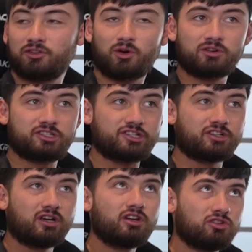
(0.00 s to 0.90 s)
you're the older
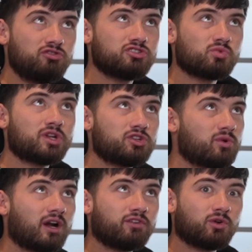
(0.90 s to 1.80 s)
sister you just want to do
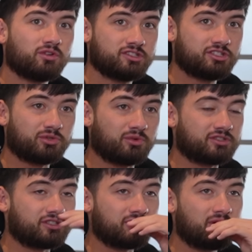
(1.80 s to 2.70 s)
whatever your older sister
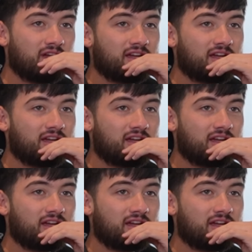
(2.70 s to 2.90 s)
wants to do